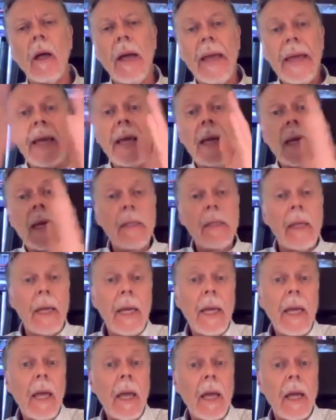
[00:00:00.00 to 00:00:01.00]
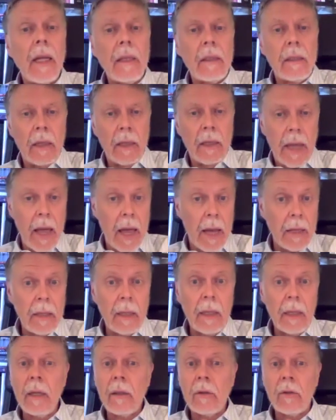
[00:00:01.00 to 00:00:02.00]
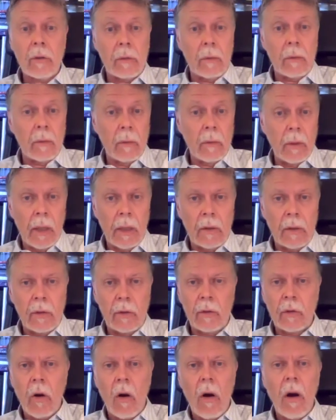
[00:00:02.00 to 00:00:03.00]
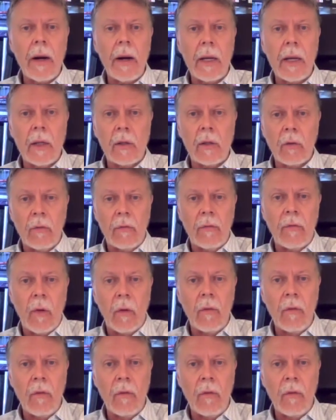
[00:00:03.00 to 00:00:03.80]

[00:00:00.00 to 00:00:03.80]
And again, its targets are